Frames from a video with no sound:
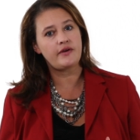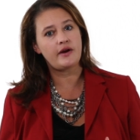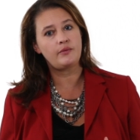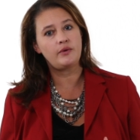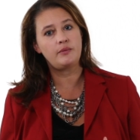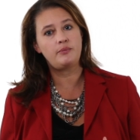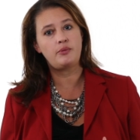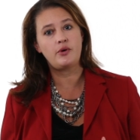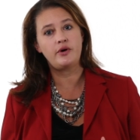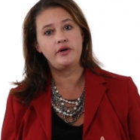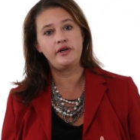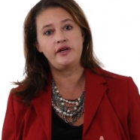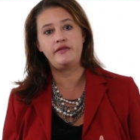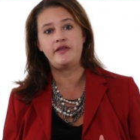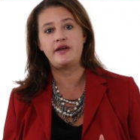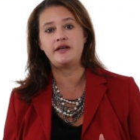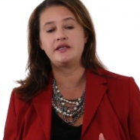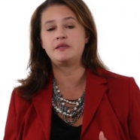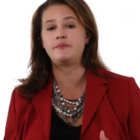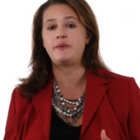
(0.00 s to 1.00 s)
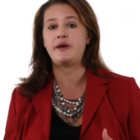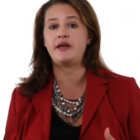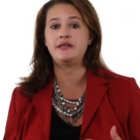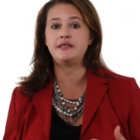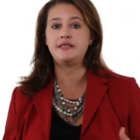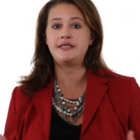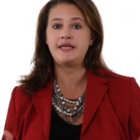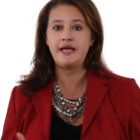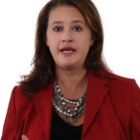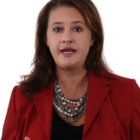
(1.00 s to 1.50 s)
that reported they
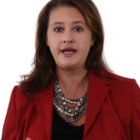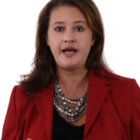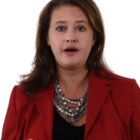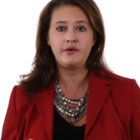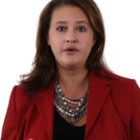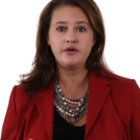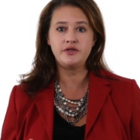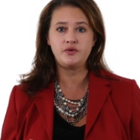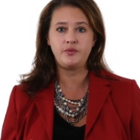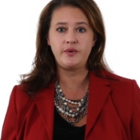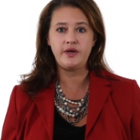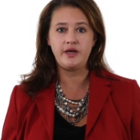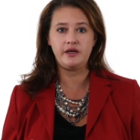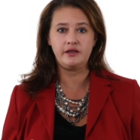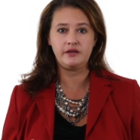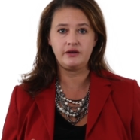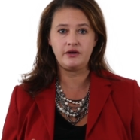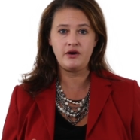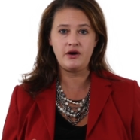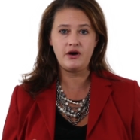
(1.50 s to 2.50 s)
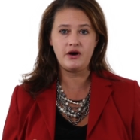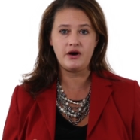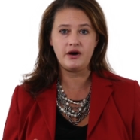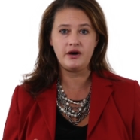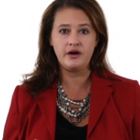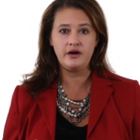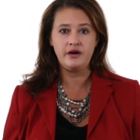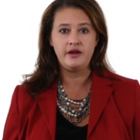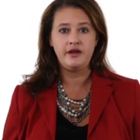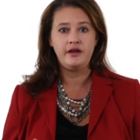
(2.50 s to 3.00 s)
spent 10 hours a week in the
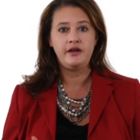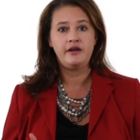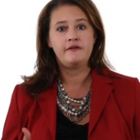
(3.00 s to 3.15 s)
car,